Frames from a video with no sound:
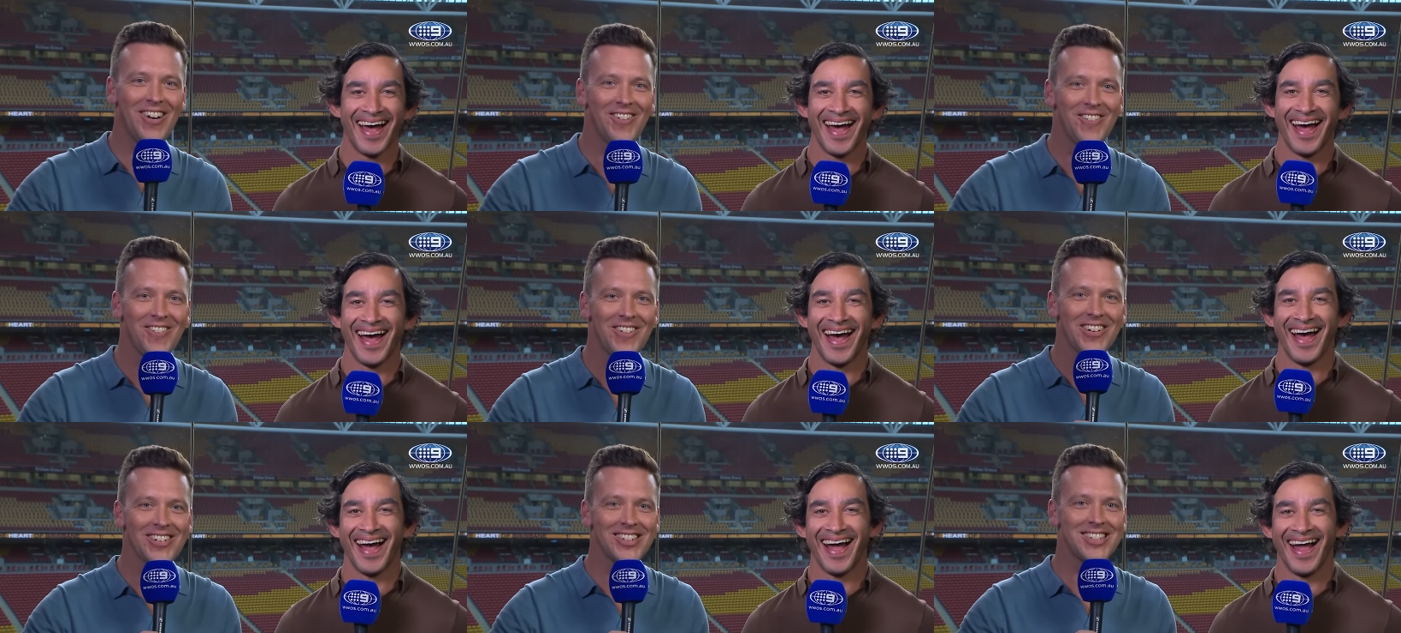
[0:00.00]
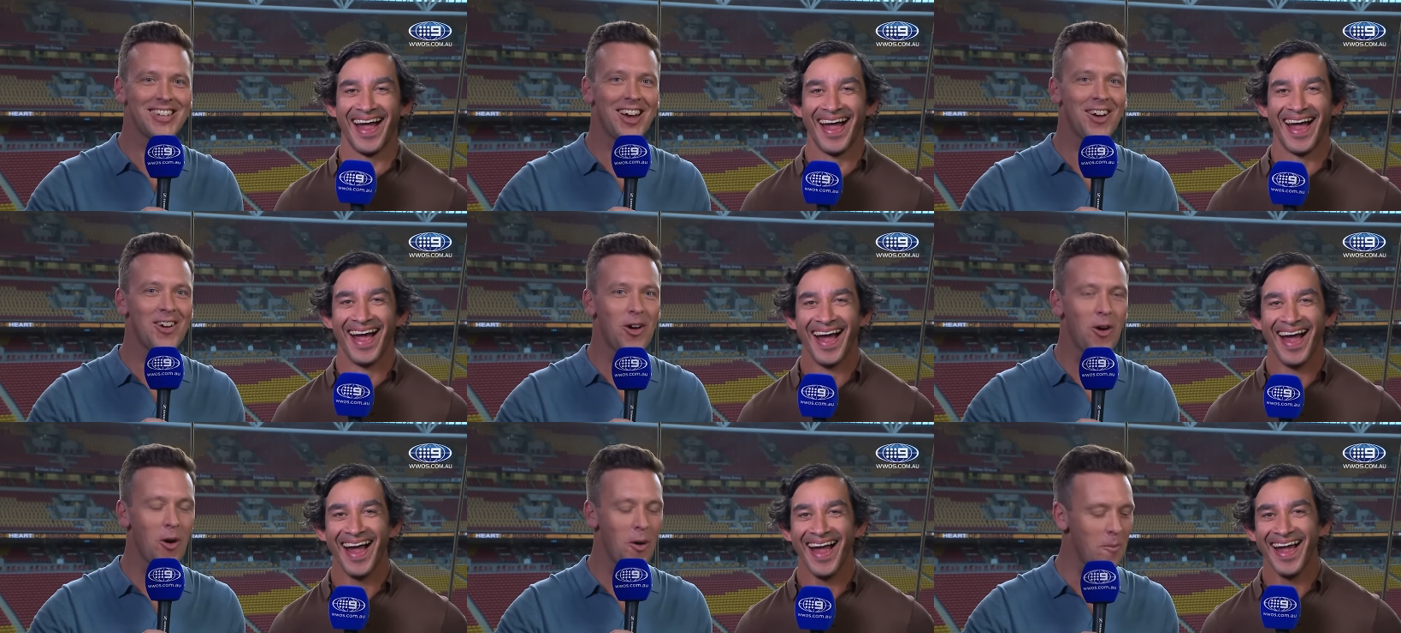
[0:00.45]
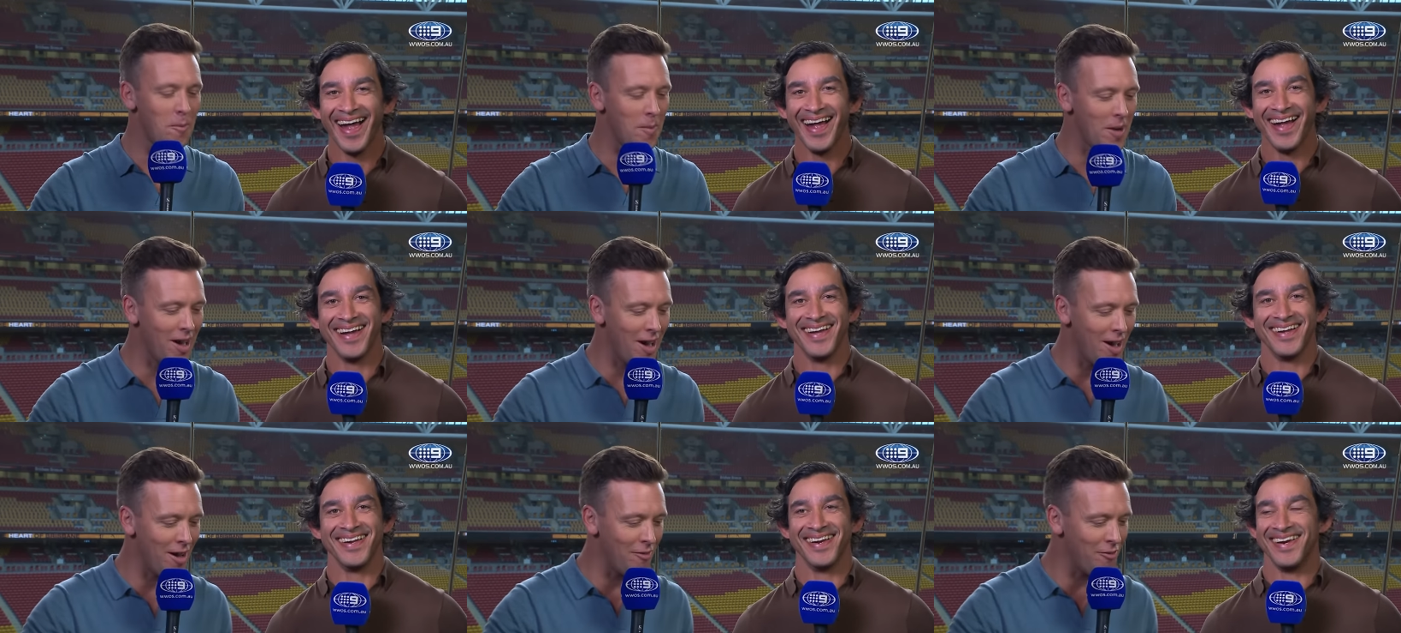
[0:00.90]
Speaker 1: We're at
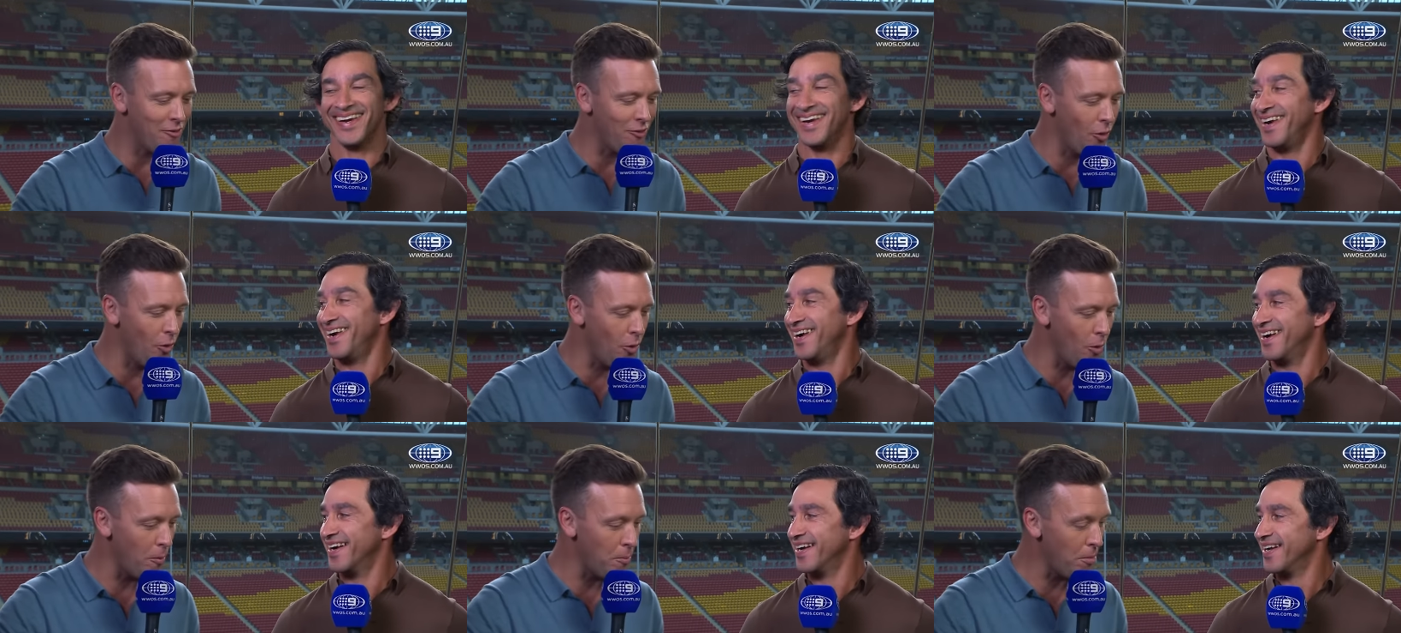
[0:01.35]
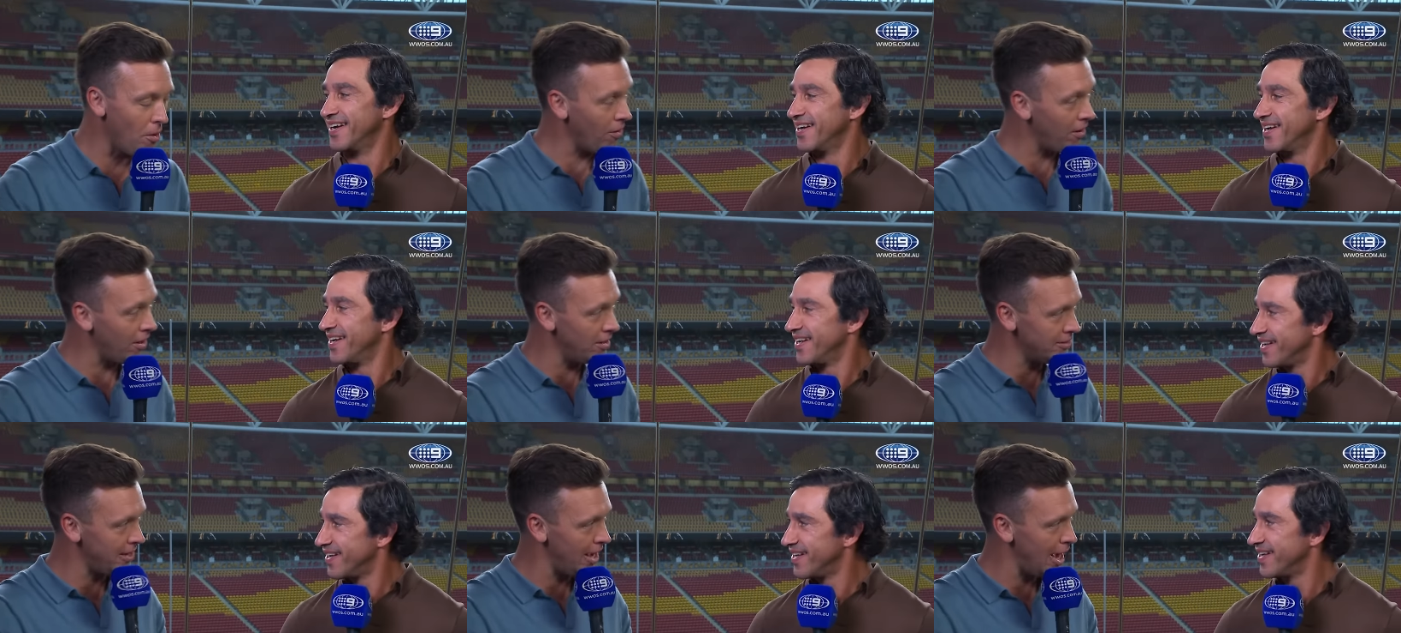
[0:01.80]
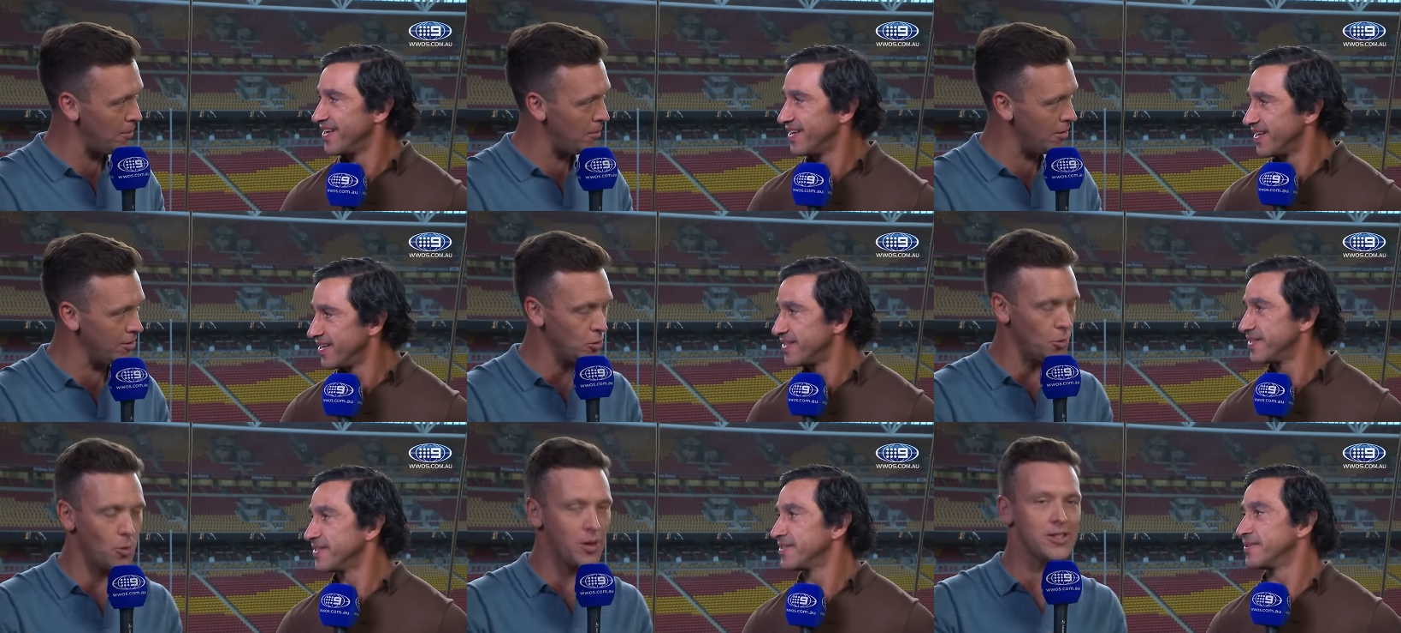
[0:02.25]
Suncorp for Broncos
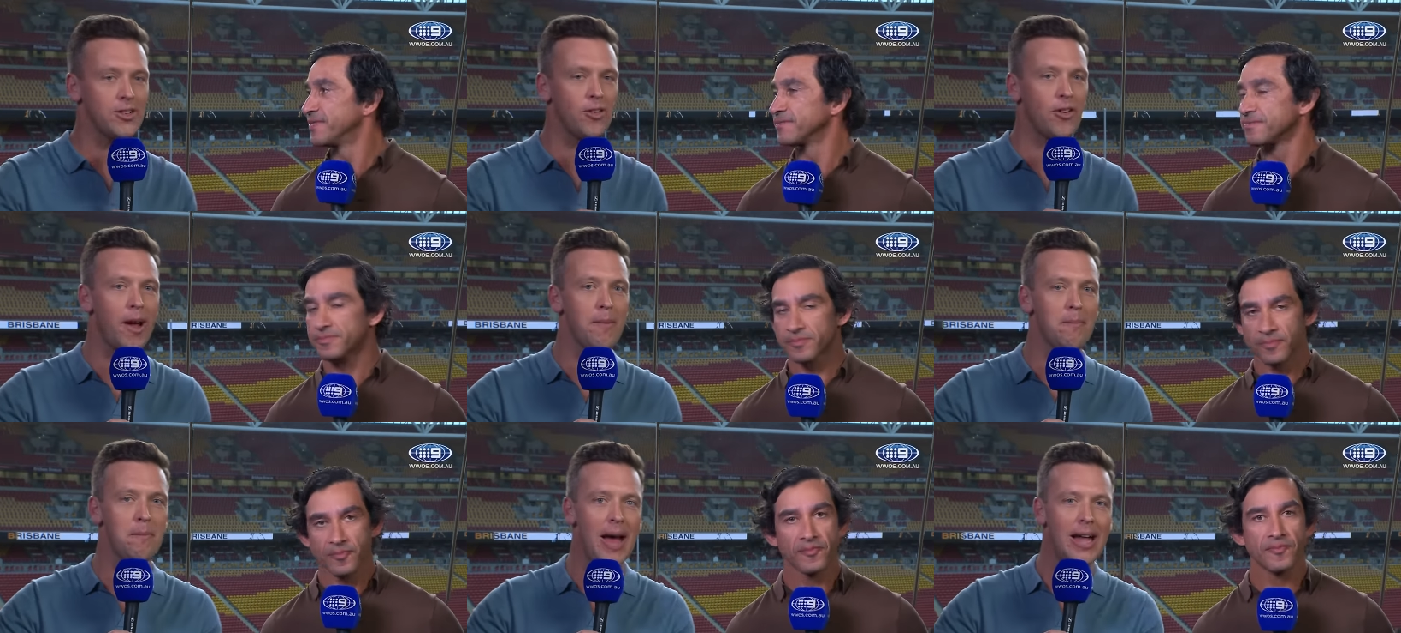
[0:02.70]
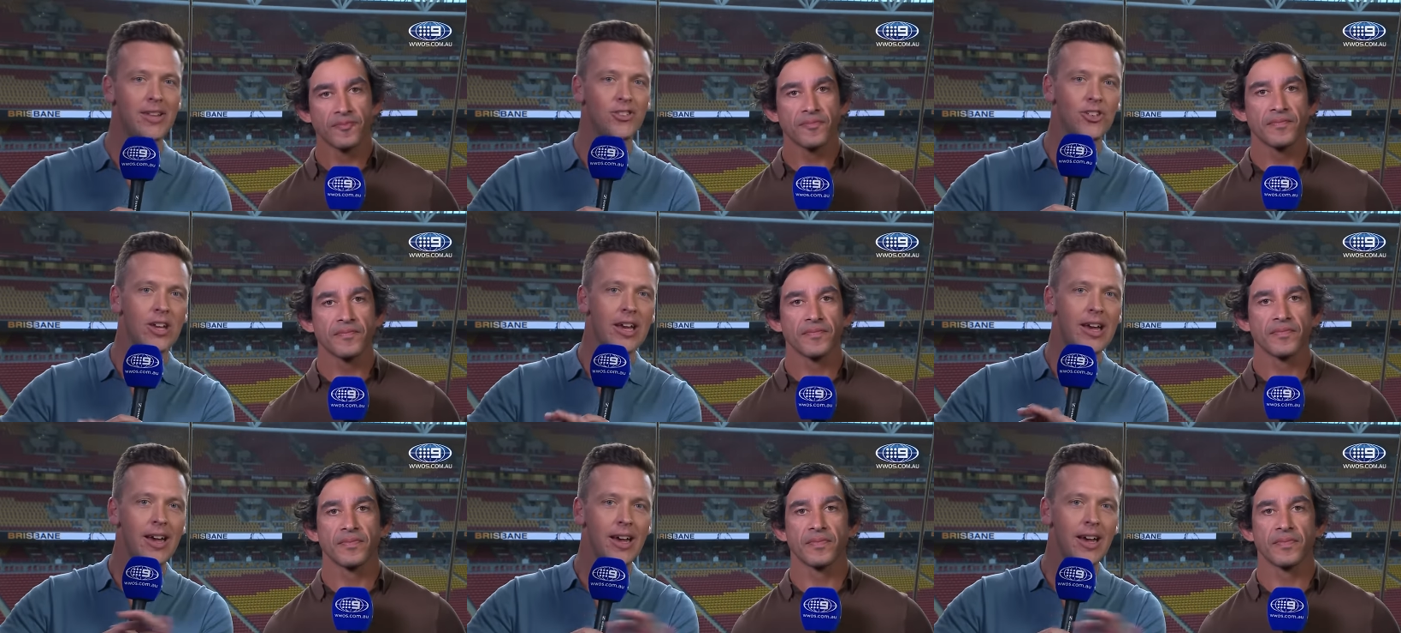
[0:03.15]
Cowboys. Always a great match.